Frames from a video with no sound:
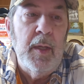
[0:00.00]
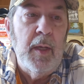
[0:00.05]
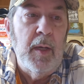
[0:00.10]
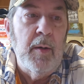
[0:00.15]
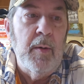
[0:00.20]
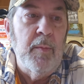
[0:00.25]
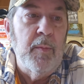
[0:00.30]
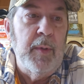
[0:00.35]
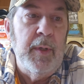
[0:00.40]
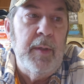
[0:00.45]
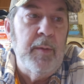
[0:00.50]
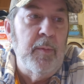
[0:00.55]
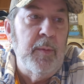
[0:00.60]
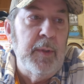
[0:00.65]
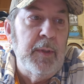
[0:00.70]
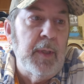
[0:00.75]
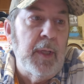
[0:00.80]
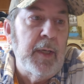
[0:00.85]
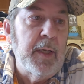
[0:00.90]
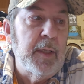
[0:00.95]
Uh, we,
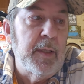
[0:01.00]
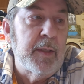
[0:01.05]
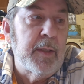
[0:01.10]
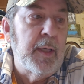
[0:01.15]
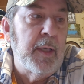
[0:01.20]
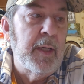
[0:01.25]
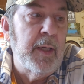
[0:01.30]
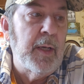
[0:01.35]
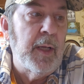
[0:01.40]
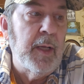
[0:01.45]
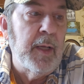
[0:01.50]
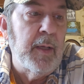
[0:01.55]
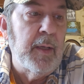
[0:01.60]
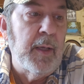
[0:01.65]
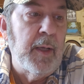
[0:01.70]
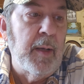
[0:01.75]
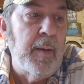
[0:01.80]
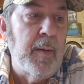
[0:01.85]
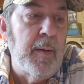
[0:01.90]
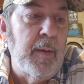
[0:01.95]
we, like I said, I,
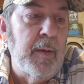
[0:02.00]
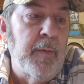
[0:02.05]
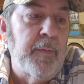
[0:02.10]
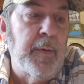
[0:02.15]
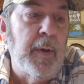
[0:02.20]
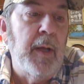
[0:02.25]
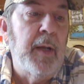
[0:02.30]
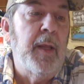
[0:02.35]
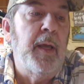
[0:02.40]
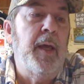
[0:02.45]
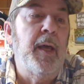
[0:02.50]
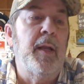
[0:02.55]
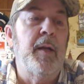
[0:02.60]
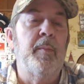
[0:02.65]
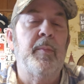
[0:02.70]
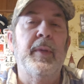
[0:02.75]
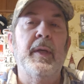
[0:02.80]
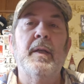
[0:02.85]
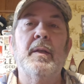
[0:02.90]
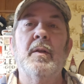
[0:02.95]
I, if I'd have had
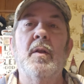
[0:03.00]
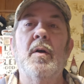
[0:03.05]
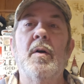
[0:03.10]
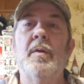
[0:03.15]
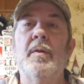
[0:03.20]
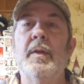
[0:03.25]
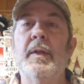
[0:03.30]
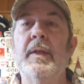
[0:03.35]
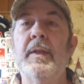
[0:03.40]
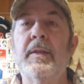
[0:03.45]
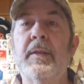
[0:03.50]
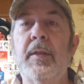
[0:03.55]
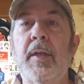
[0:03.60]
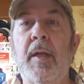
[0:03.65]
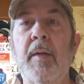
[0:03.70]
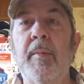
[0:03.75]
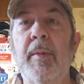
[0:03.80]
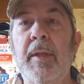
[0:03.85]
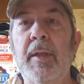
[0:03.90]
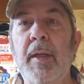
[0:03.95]
a big, long list,
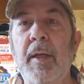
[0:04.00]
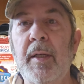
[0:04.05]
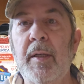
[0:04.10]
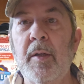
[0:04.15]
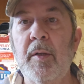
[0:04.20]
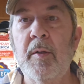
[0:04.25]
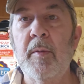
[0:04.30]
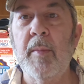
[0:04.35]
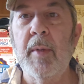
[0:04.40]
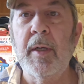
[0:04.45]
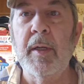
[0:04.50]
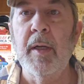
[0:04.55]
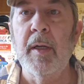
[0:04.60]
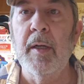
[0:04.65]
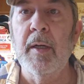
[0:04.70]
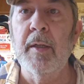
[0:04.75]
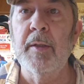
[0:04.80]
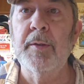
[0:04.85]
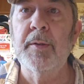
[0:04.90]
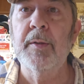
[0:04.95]
I'd have been like, oh, my
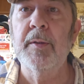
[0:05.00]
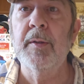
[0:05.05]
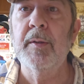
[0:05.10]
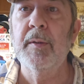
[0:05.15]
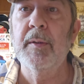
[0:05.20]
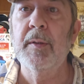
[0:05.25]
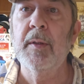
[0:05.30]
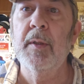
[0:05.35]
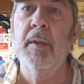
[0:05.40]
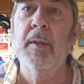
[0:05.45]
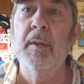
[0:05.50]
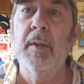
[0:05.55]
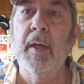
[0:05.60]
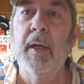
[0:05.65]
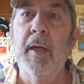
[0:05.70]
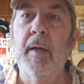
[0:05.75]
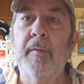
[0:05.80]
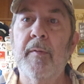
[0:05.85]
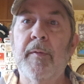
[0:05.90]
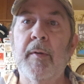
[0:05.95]
gosh,
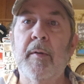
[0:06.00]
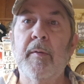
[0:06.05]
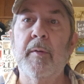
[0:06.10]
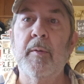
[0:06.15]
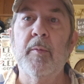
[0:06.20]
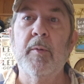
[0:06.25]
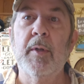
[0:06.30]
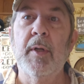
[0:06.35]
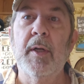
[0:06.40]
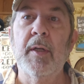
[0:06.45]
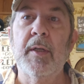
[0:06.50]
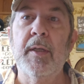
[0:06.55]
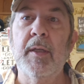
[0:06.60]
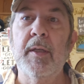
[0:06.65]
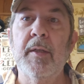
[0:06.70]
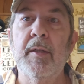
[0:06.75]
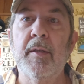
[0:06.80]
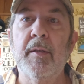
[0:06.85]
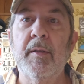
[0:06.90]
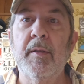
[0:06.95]
half of it we're not
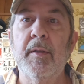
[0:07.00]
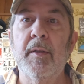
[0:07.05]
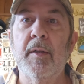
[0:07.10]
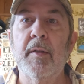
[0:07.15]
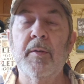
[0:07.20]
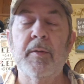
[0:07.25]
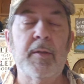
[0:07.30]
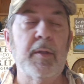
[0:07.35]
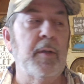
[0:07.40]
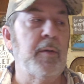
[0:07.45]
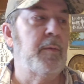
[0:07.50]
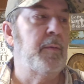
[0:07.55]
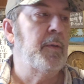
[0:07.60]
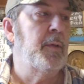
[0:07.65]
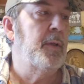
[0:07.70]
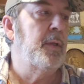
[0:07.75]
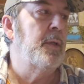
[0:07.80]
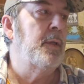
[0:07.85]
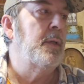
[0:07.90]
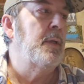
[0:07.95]
getting, you know, so
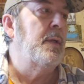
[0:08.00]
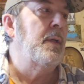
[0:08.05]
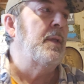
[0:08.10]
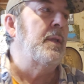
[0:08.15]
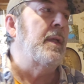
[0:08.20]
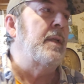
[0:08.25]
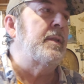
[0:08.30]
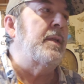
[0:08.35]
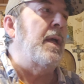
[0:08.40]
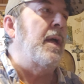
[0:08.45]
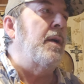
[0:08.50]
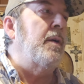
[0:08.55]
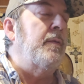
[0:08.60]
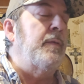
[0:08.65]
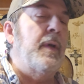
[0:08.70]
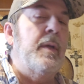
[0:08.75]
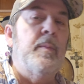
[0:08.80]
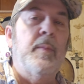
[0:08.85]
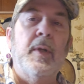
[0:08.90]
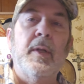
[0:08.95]
that's
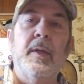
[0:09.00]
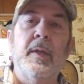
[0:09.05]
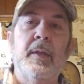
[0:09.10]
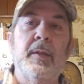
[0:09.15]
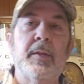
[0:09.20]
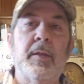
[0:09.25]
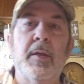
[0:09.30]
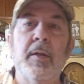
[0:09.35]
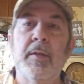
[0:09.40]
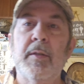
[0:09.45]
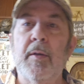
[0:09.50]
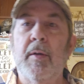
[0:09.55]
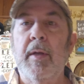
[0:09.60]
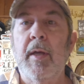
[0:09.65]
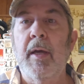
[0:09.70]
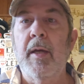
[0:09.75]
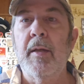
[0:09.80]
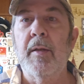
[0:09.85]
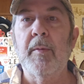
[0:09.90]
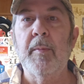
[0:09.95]
aggravating. But it's because they
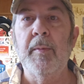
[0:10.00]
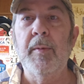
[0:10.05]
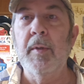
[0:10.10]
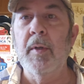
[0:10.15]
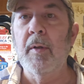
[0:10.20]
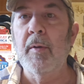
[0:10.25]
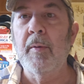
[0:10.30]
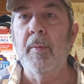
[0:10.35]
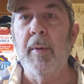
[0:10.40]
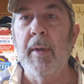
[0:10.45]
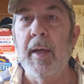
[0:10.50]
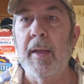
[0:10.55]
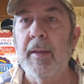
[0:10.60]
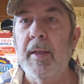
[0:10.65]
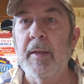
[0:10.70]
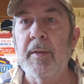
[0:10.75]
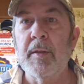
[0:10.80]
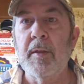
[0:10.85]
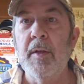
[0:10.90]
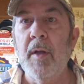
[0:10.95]
had, you know, we had
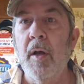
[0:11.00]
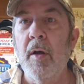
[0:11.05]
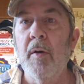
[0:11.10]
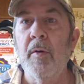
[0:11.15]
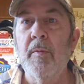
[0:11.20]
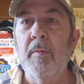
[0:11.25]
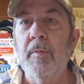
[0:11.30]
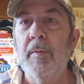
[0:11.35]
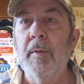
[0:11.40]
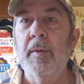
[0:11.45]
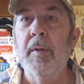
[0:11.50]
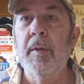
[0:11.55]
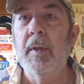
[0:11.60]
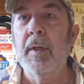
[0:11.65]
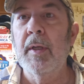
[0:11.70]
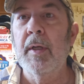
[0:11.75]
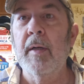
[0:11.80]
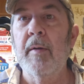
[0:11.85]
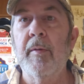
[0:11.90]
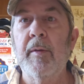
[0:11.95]
that snow
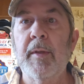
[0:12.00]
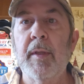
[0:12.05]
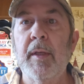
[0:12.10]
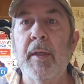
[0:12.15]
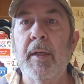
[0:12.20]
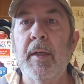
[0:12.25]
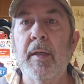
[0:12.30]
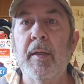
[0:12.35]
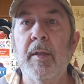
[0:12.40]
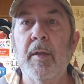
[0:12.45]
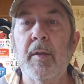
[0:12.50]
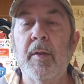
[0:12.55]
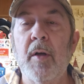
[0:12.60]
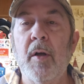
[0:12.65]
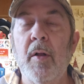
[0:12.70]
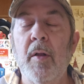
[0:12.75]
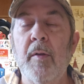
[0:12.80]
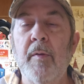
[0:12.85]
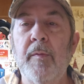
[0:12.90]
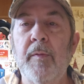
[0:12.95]
and everything, and they're
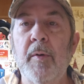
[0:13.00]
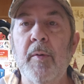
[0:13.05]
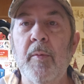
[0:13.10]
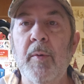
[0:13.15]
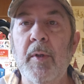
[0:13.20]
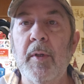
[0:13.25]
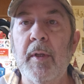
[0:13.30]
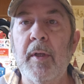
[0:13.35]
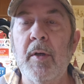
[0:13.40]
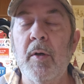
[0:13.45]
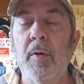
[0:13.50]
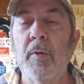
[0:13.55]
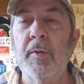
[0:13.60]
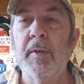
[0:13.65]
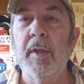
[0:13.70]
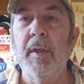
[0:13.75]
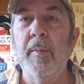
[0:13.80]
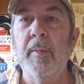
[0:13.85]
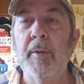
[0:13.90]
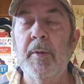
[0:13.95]
calling for really cold
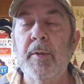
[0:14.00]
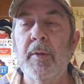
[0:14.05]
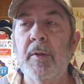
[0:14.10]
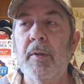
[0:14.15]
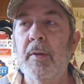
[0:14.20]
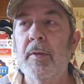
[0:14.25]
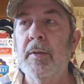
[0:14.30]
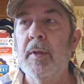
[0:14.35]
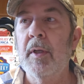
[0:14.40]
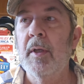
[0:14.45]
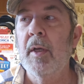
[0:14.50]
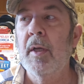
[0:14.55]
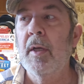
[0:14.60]
temperatures